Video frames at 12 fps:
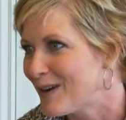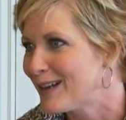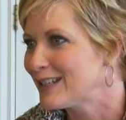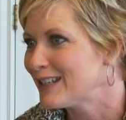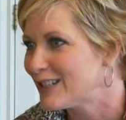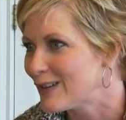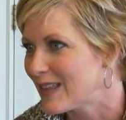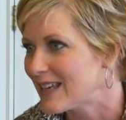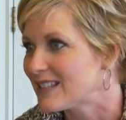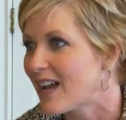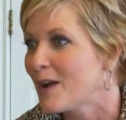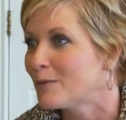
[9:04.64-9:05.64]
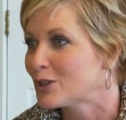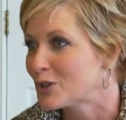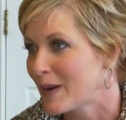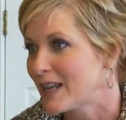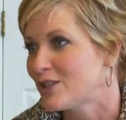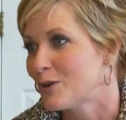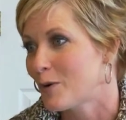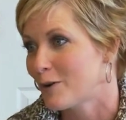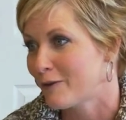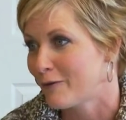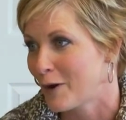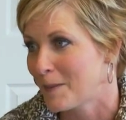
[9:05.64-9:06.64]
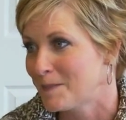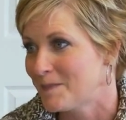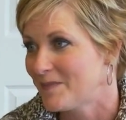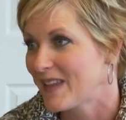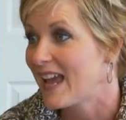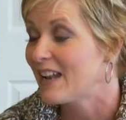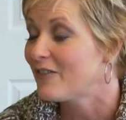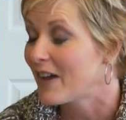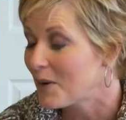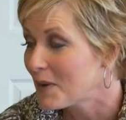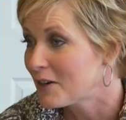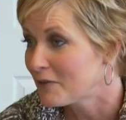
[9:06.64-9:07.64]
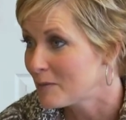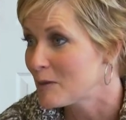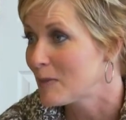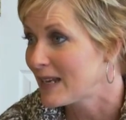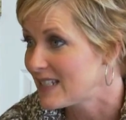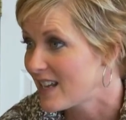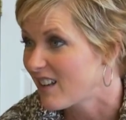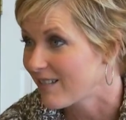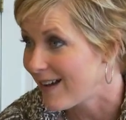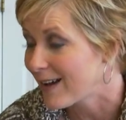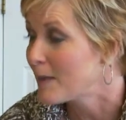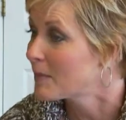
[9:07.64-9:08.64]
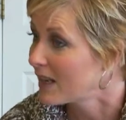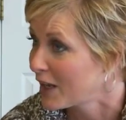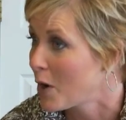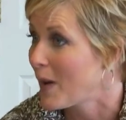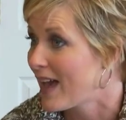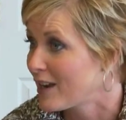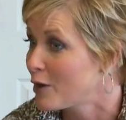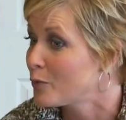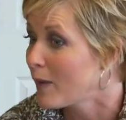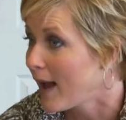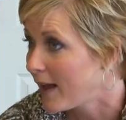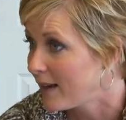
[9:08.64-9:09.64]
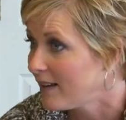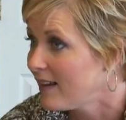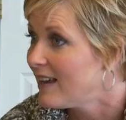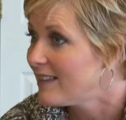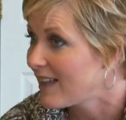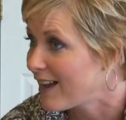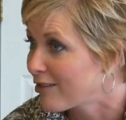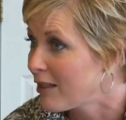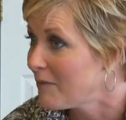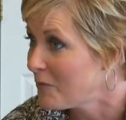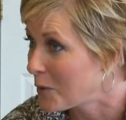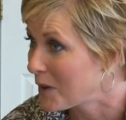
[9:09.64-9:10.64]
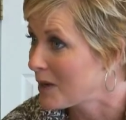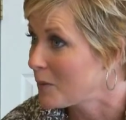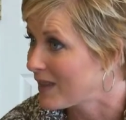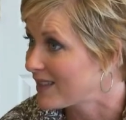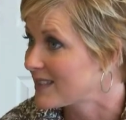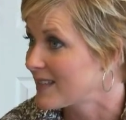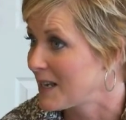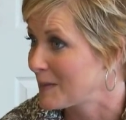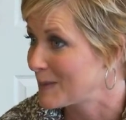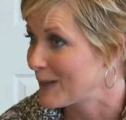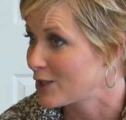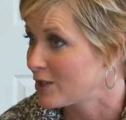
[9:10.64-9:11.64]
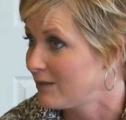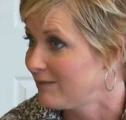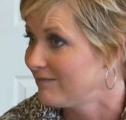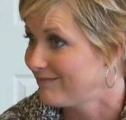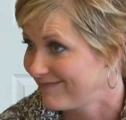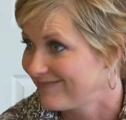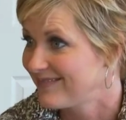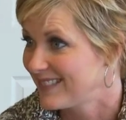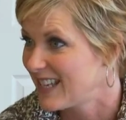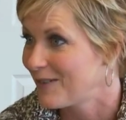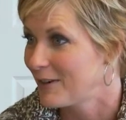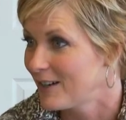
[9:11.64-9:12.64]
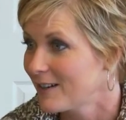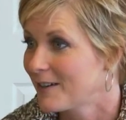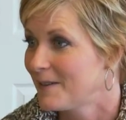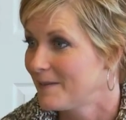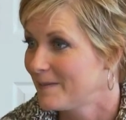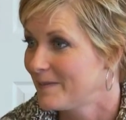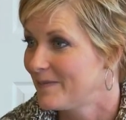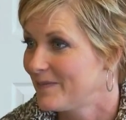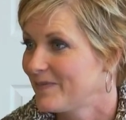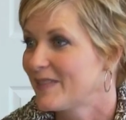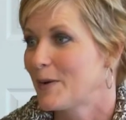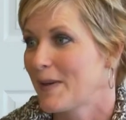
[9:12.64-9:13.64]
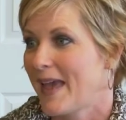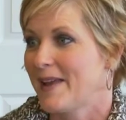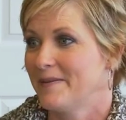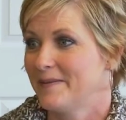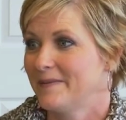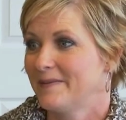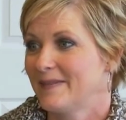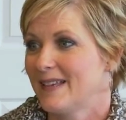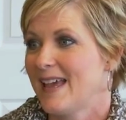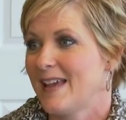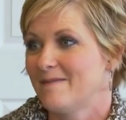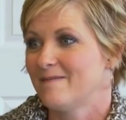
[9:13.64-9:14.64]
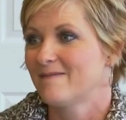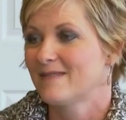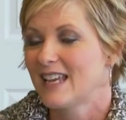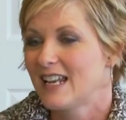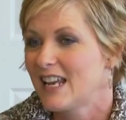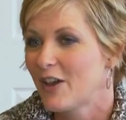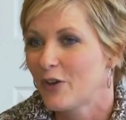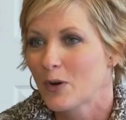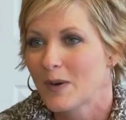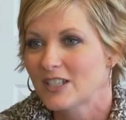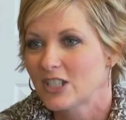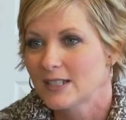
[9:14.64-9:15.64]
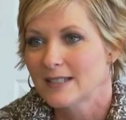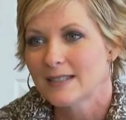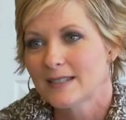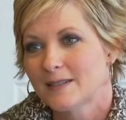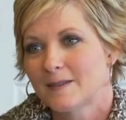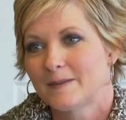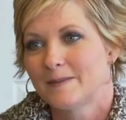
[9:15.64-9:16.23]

want you to do this, I will shred your order form. And if I don't hear from you by 10 o'clock, I'm going to go ahead and run that Club 40 with the sign-up special. Does that work? Okay. Okay. Any other questions?